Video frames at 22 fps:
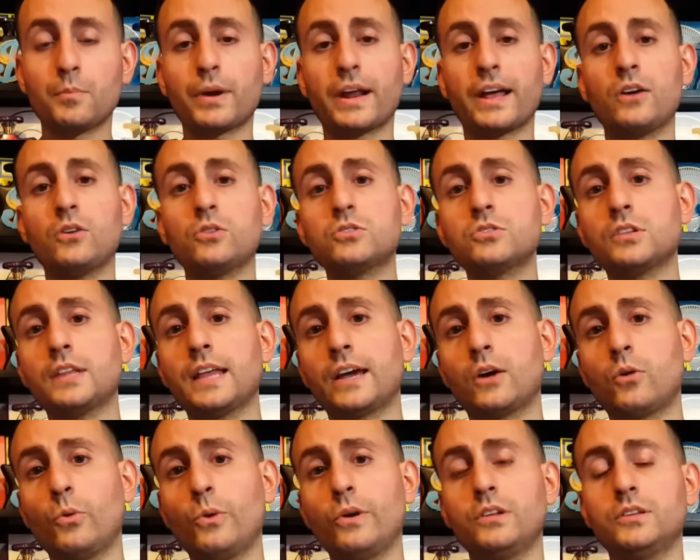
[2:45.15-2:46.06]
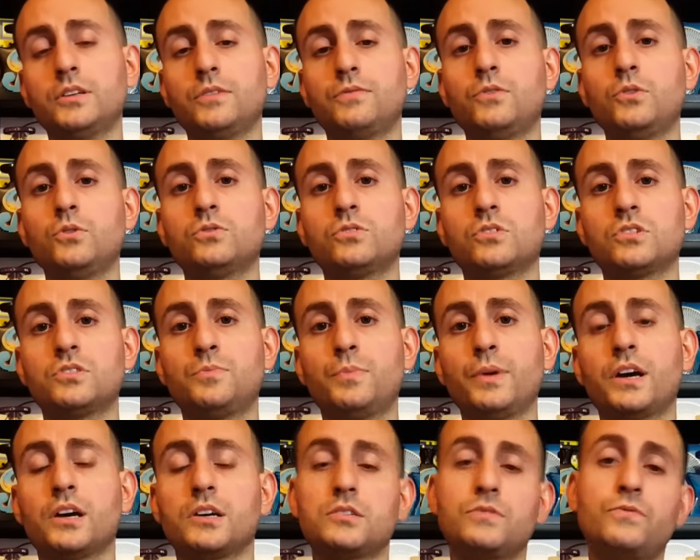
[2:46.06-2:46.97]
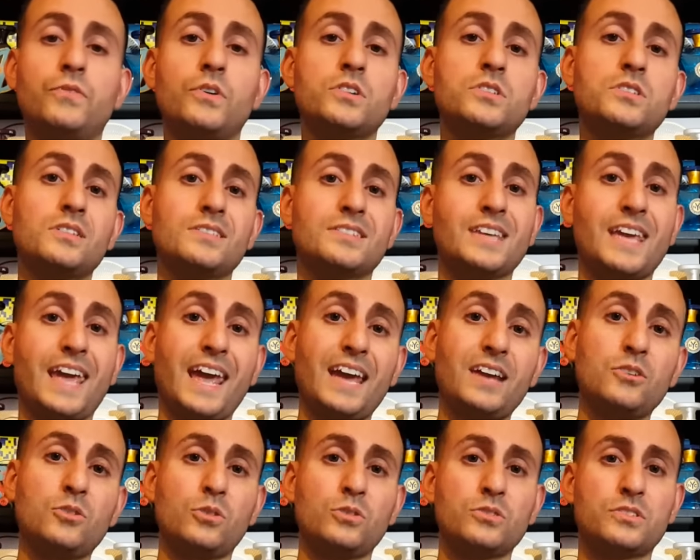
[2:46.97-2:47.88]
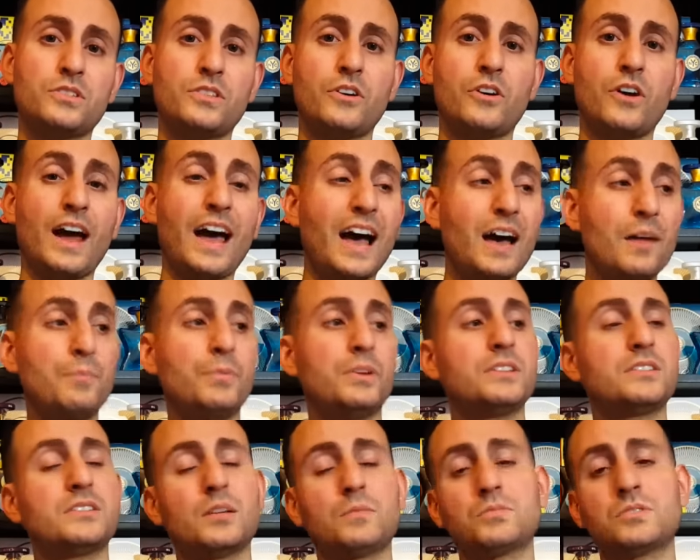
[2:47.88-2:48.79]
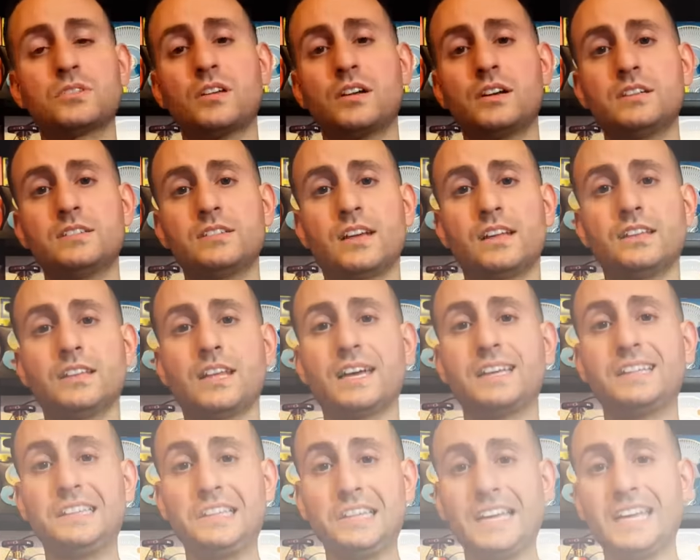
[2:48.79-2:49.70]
But I also like oil diffusers because versus candles, there have been some studies online